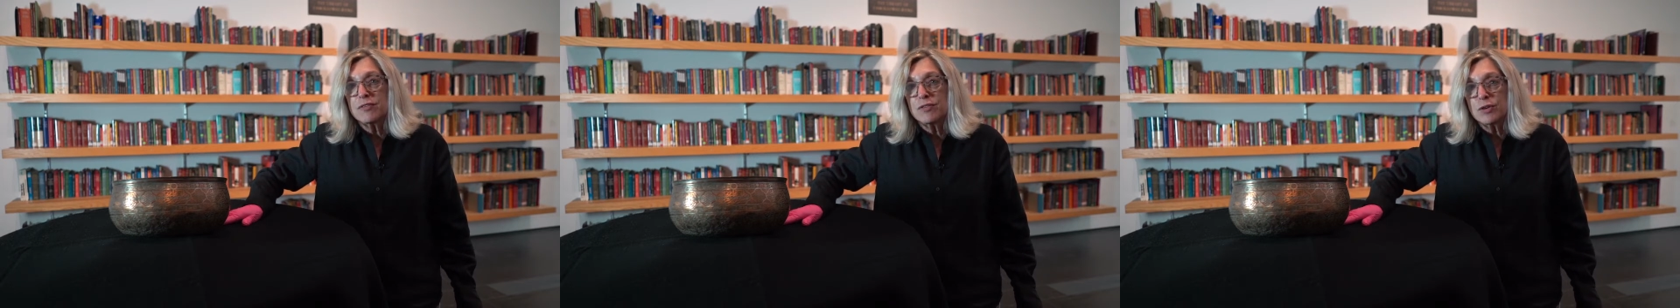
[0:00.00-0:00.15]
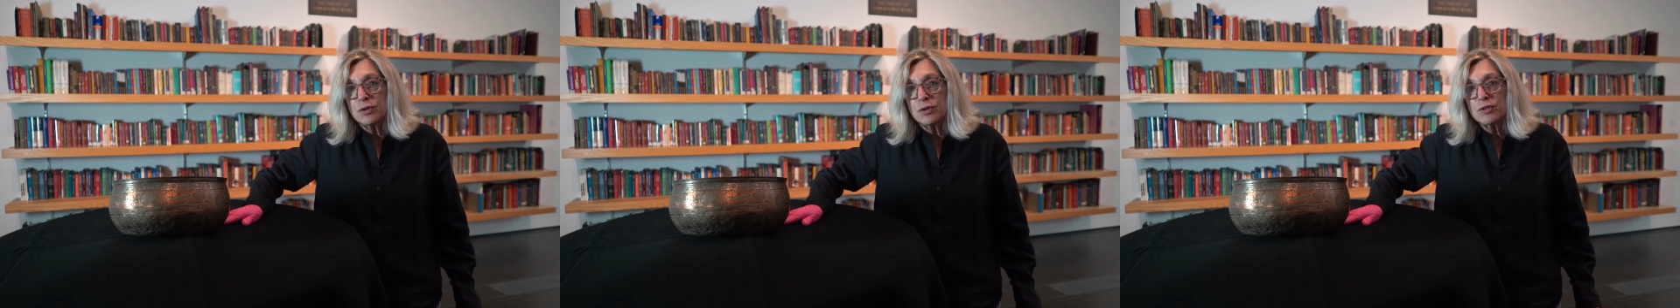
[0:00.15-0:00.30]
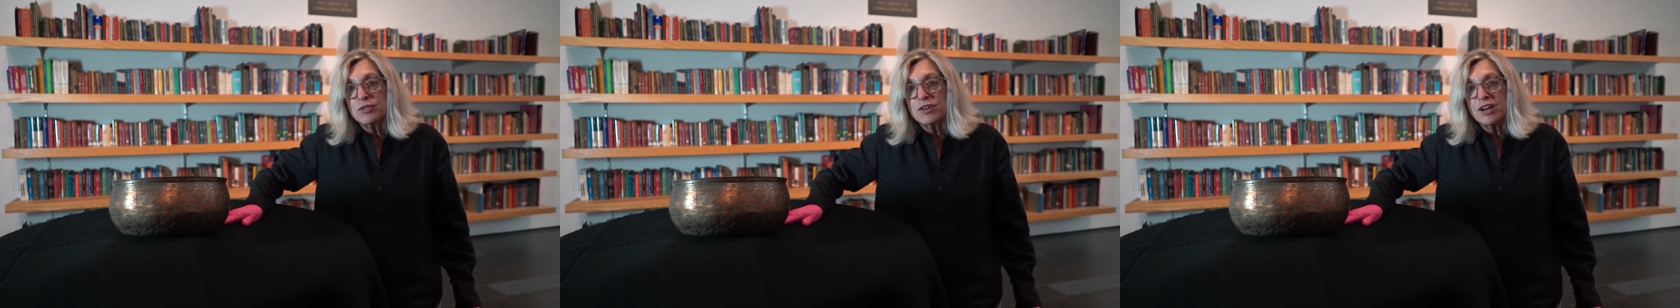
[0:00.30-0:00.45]

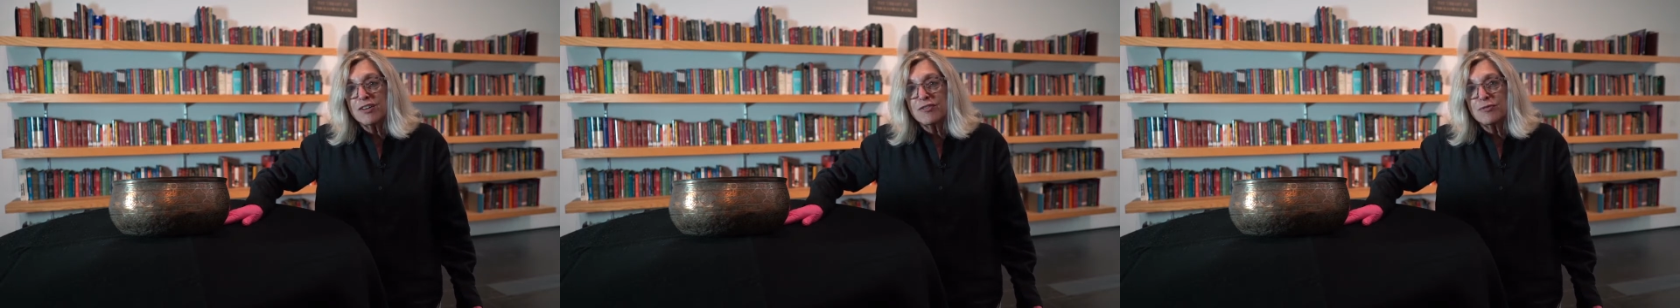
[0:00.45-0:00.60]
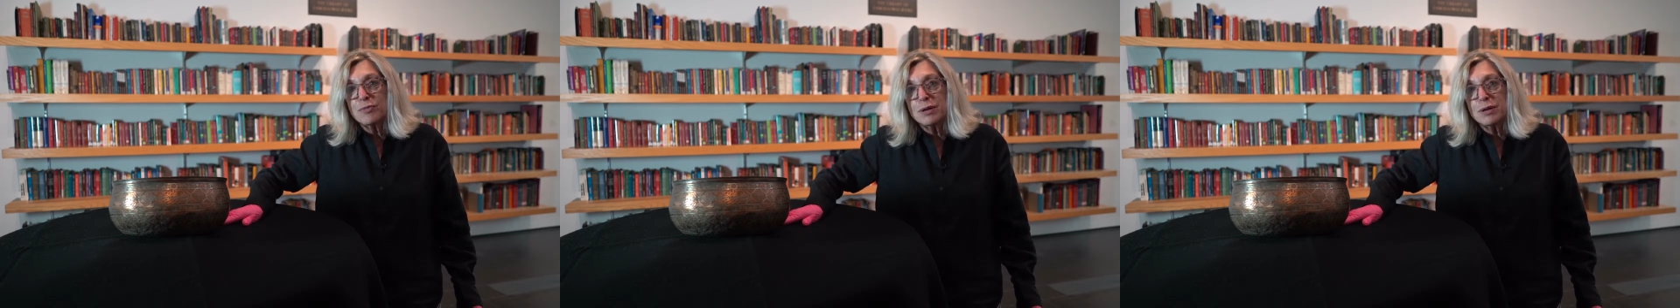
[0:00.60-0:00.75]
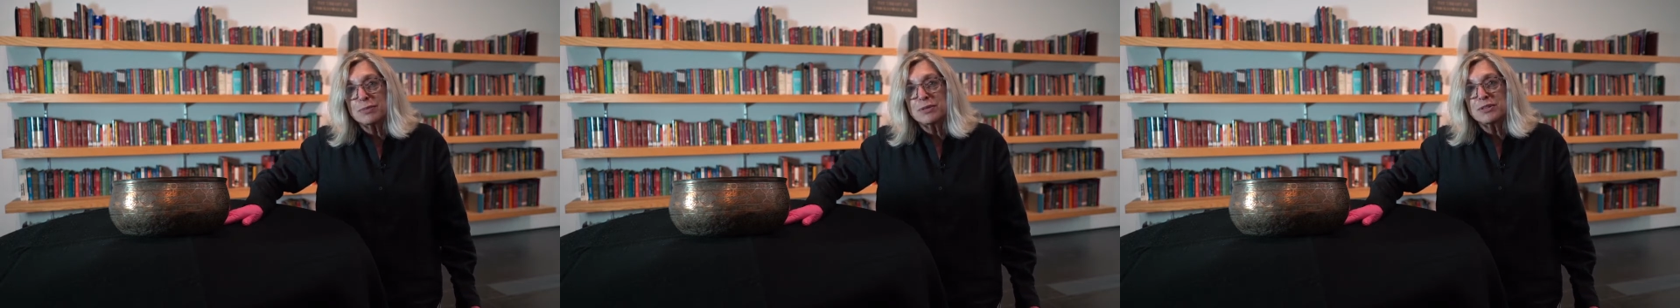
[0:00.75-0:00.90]

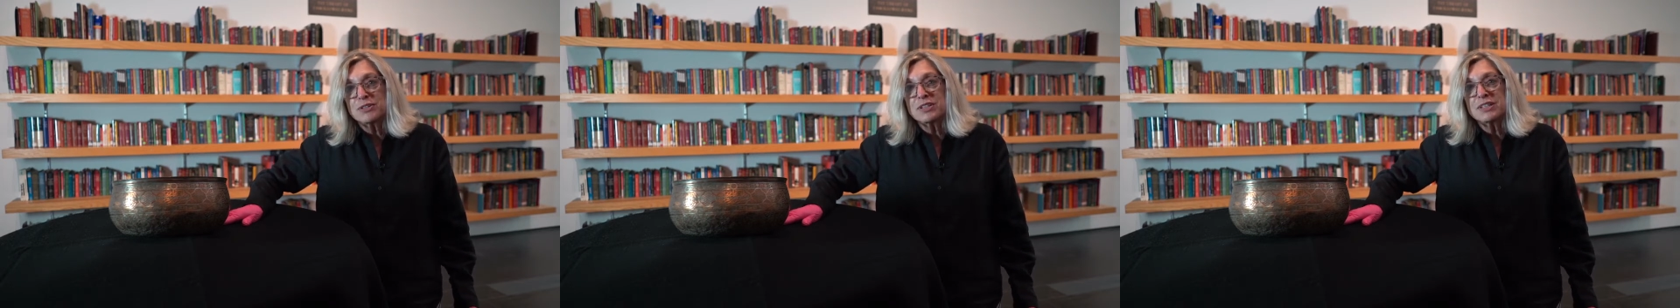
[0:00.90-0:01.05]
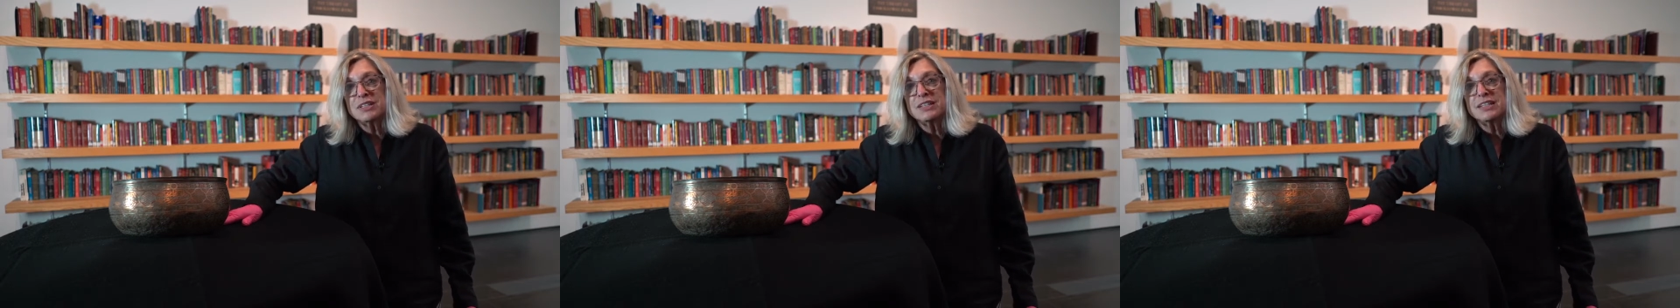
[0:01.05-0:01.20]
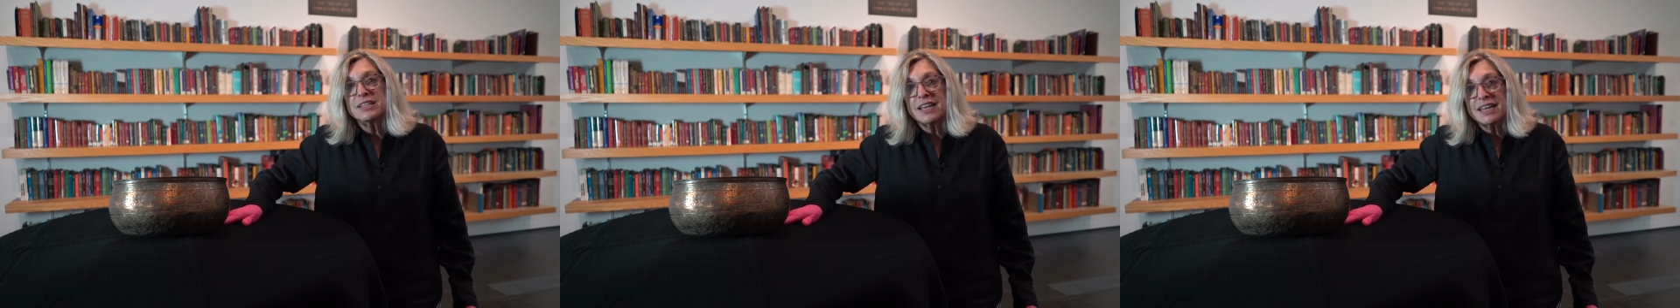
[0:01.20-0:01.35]
photograph published
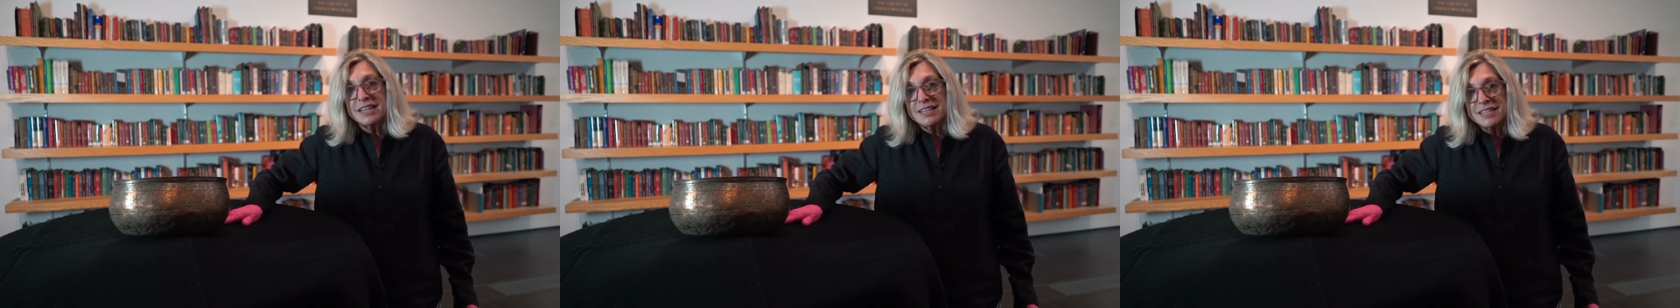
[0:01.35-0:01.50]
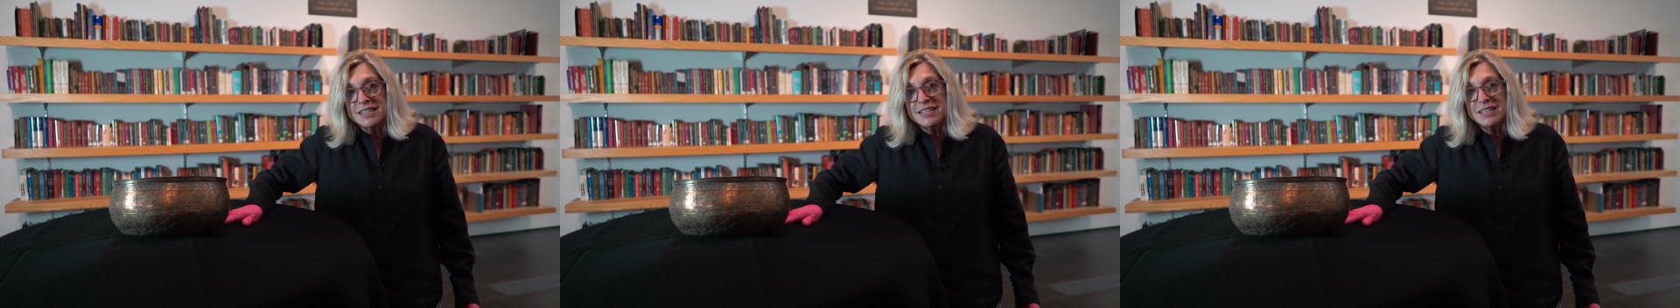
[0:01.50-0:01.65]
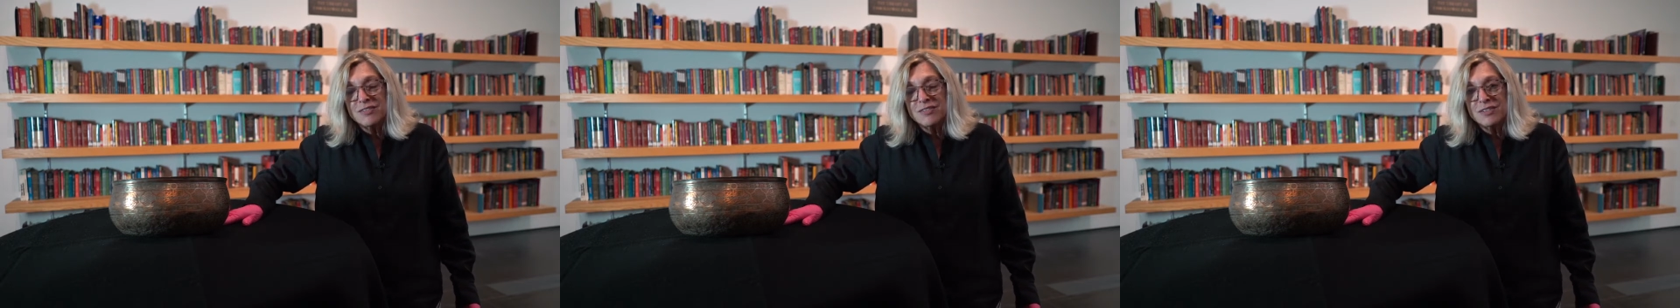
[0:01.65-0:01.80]
in a
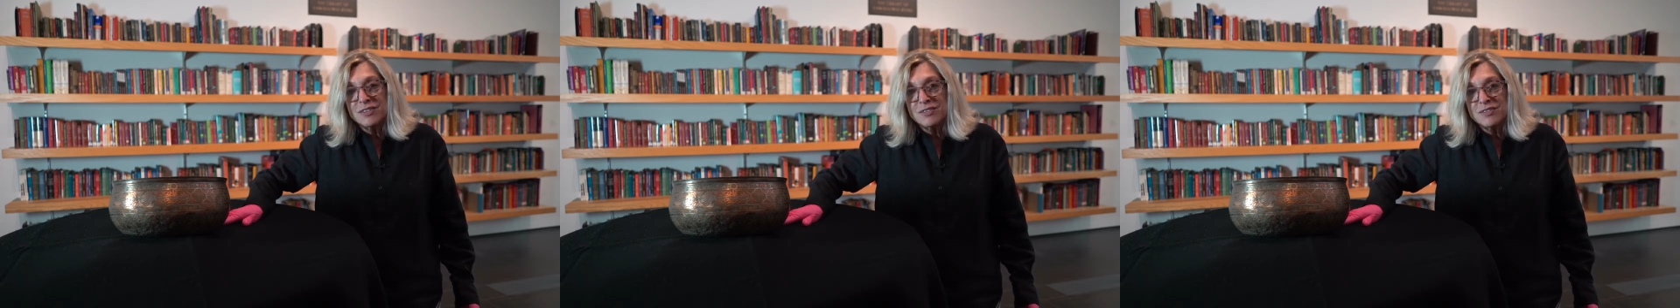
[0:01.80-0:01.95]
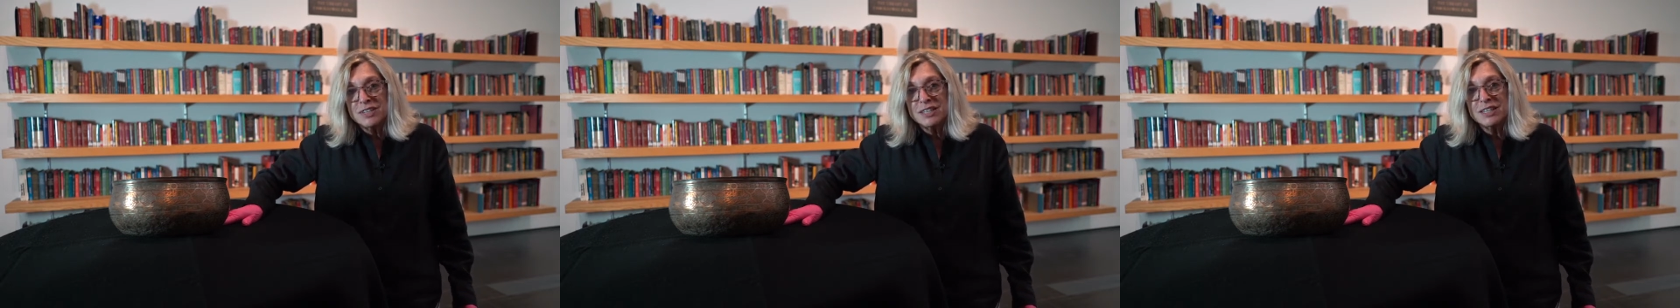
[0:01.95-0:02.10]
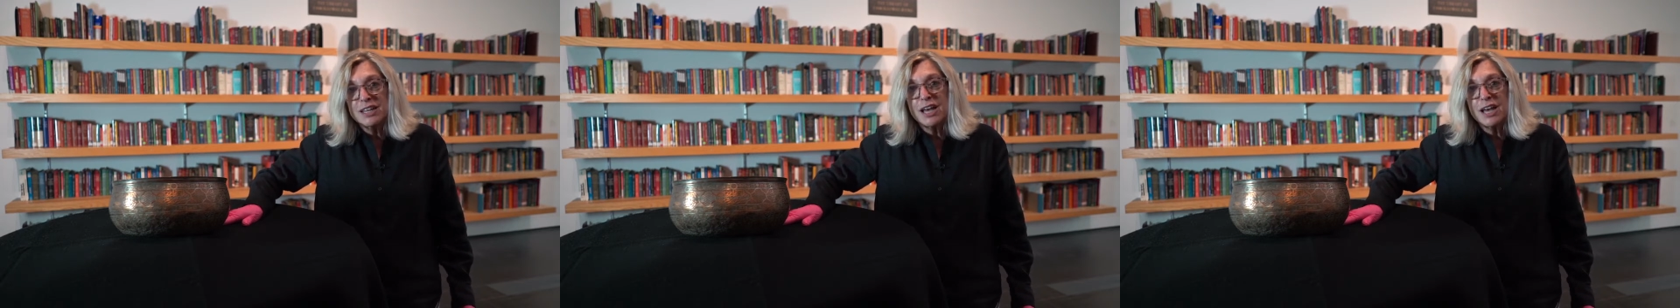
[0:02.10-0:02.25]
nineteen
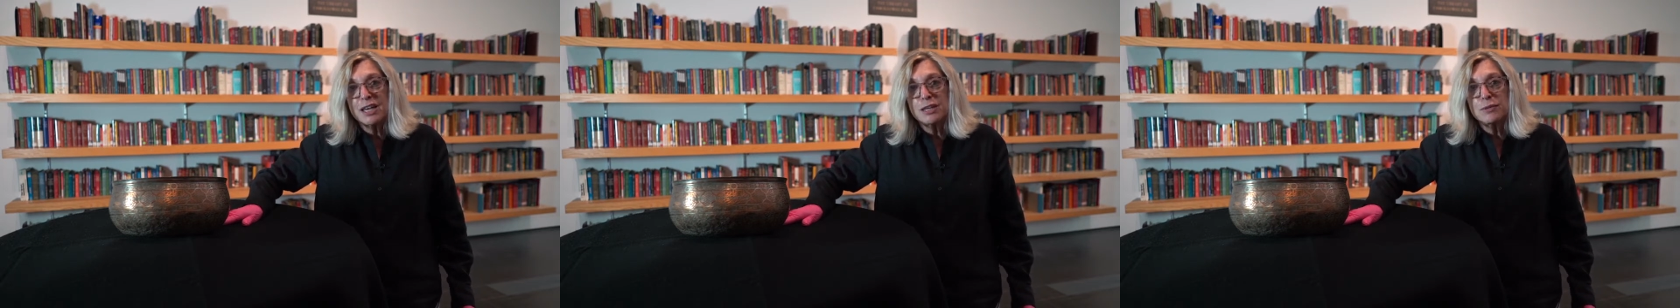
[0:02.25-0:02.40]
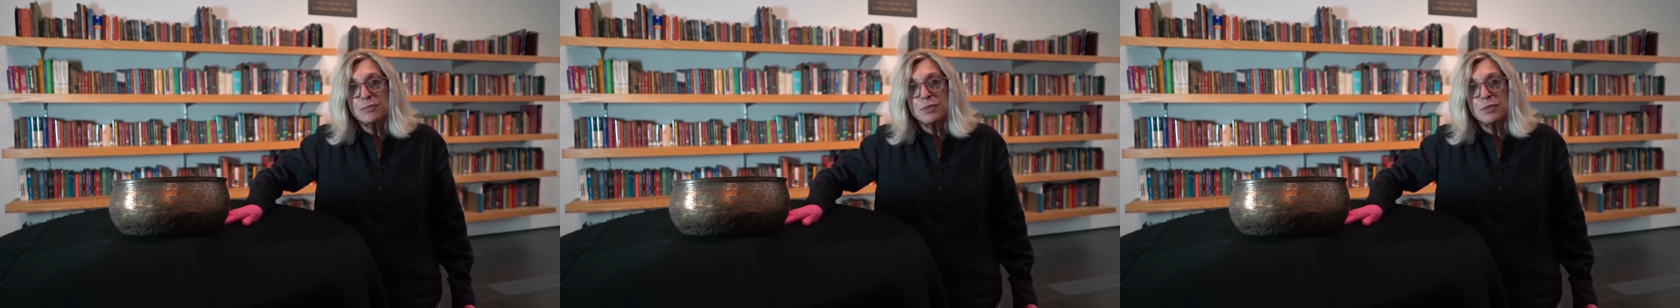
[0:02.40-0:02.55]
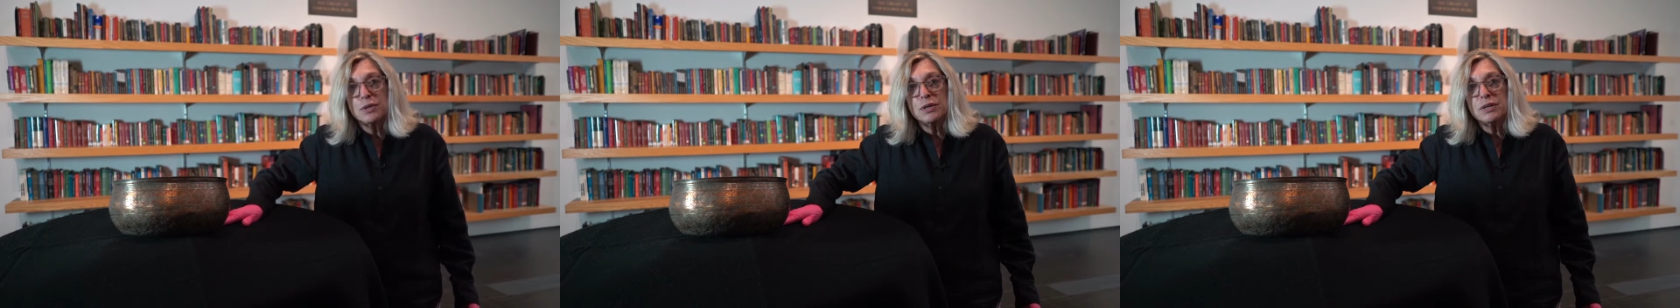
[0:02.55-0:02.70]

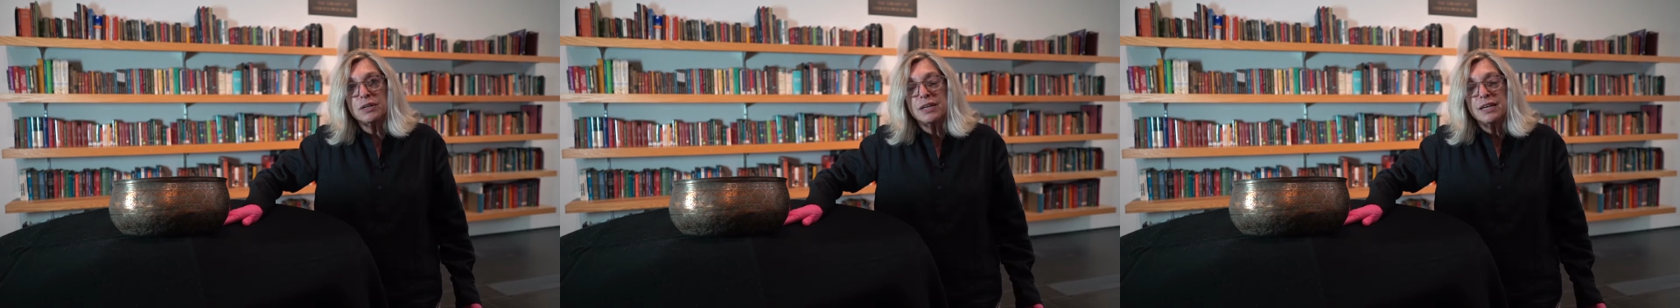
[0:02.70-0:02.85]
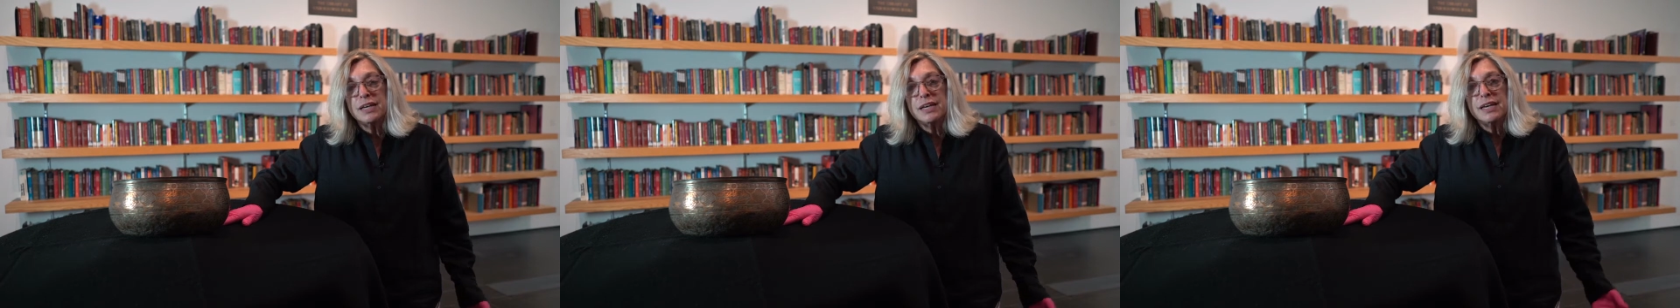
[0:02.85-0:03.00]
fifty-nine book,